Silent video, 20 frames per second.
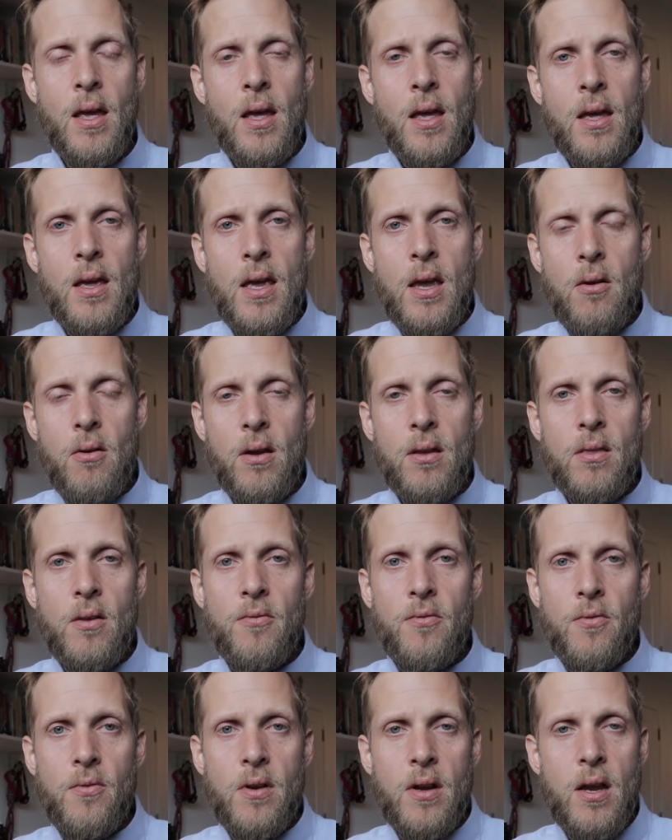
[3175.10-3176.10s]
hearing
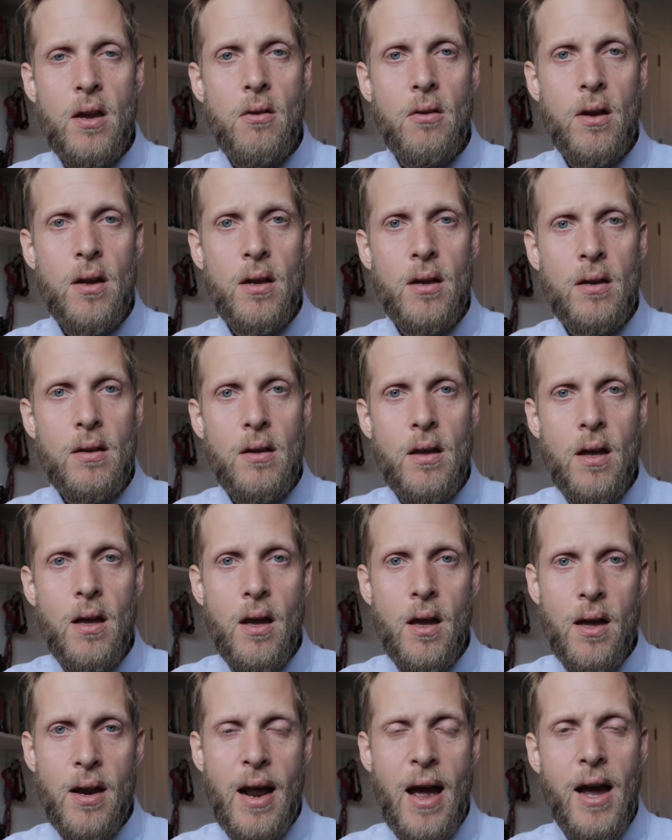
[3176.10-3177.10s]

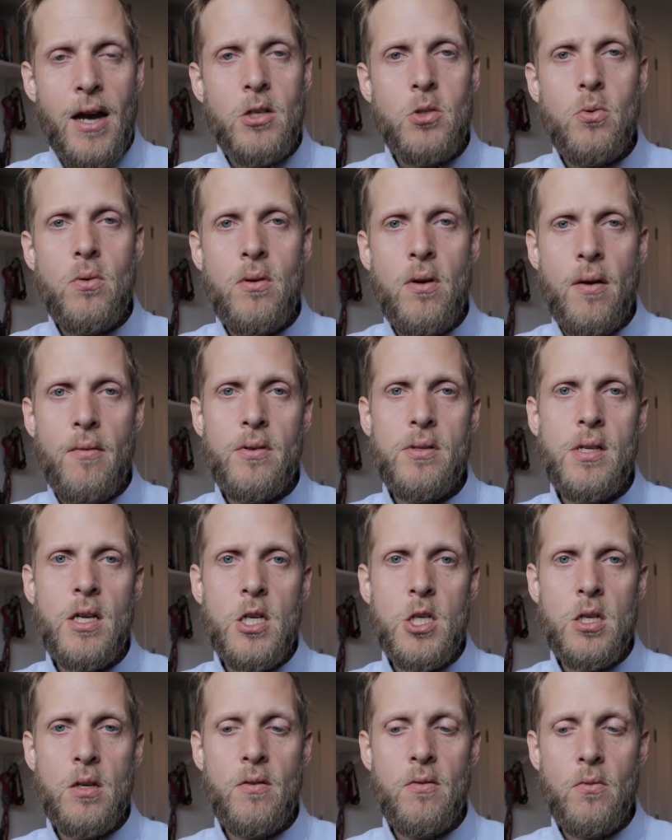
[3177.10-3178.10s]
an actual
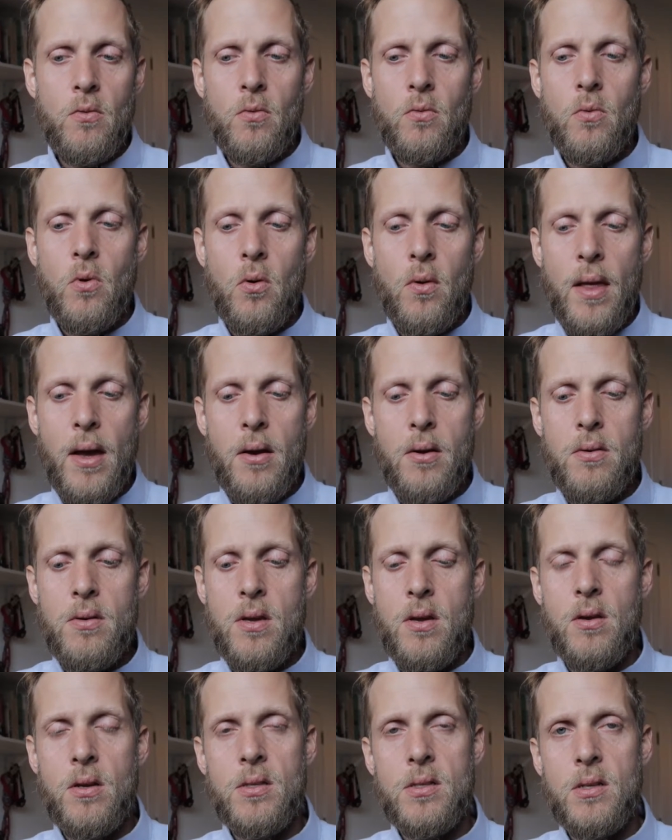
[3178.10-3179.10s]
conversation roll out,
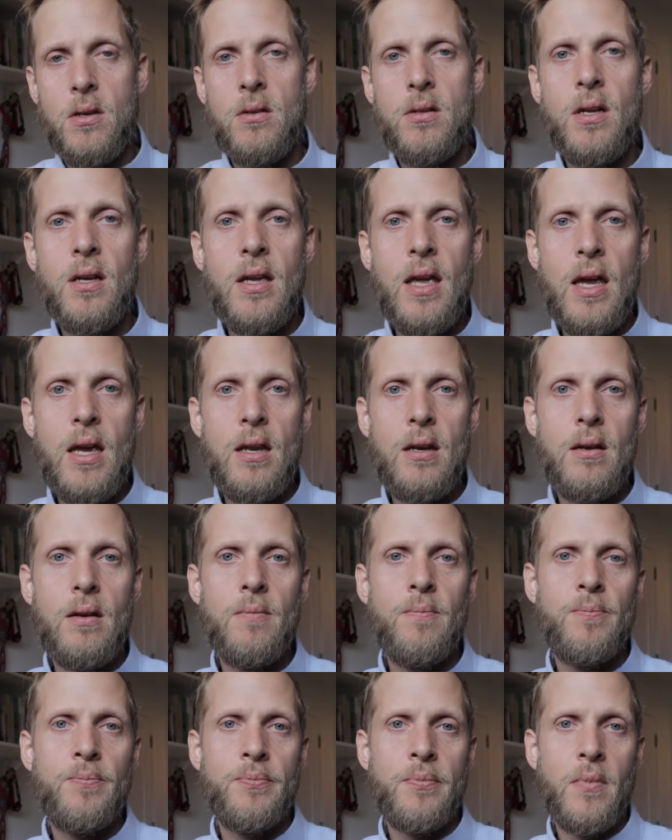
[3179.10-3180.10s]
you can start to gain